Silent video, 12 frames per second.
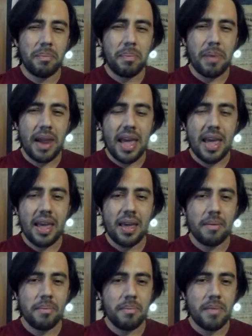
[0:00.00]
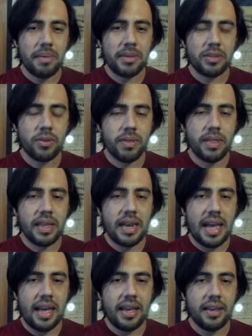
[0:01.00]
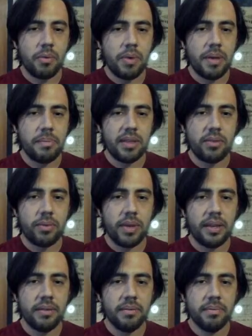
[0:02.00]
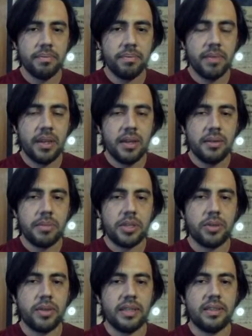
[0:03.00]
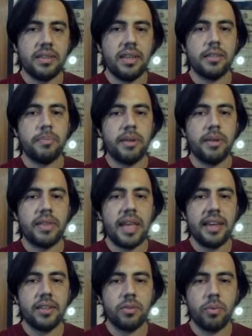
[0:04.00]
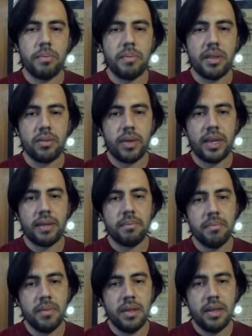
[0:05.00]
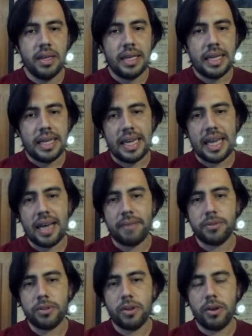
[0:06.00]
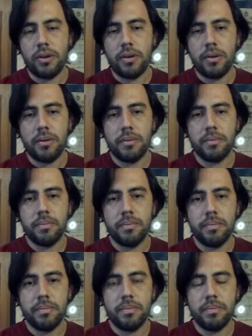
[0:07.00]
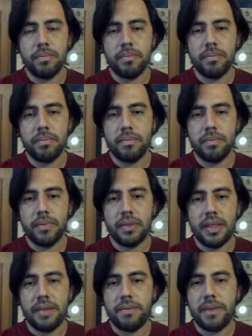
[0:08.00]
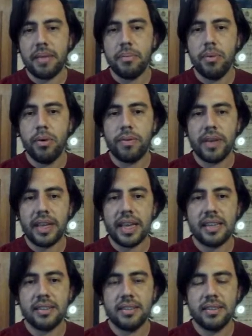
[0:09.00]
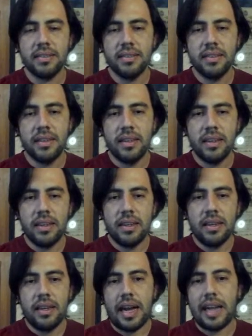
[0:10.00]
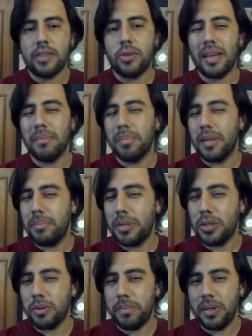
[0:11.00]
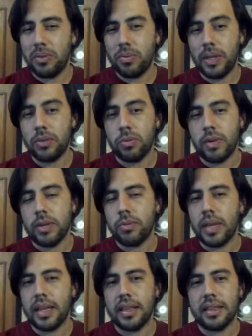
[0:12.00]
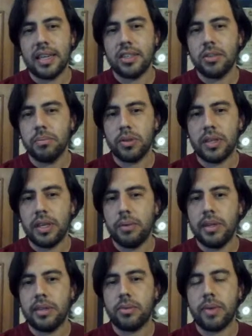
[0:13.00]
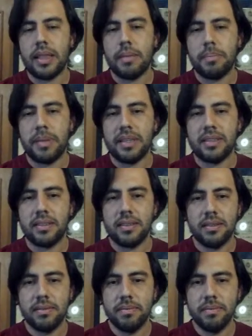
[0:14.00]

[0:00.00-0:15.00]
play maybe something like queen b3, bishop e6, pawn takes, queen b3. He have some d5 move, I guess. Also, he can play bishop b3 to try to kick the tension, but he will trade the pieces.